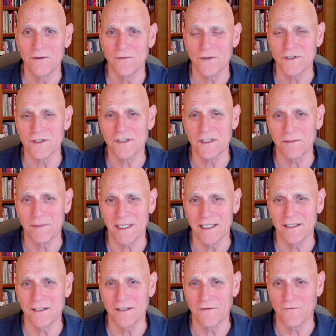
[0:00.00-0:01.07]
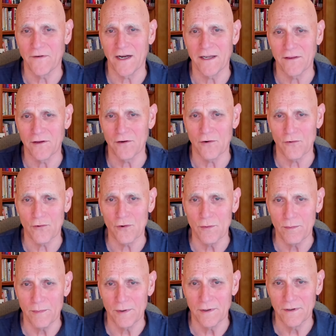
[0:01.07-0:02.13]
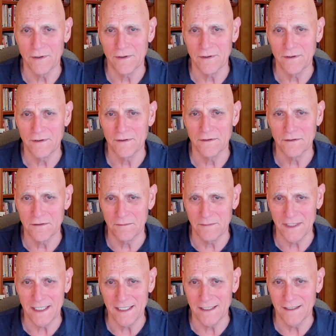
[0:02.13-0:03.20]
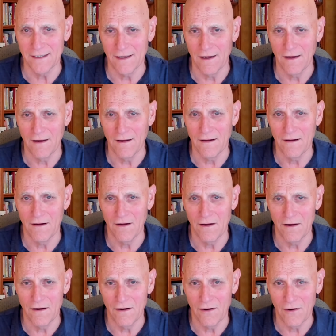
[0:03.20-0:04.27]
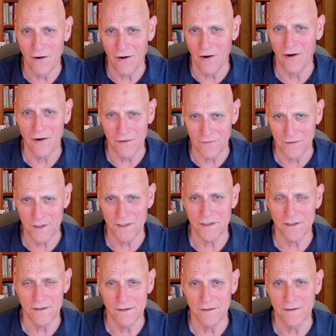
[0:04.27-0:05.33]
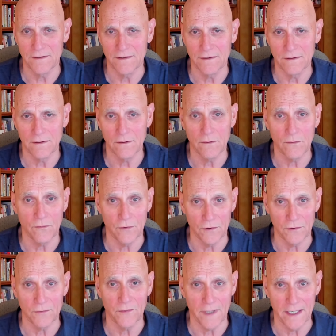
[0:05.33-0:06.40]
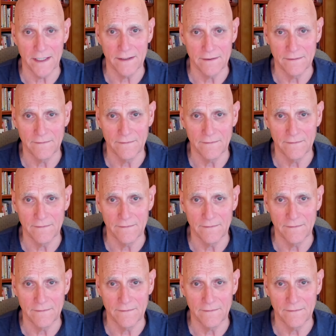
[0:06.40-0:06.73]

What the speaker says: which is to begin to find the group to mean all of us worldwide.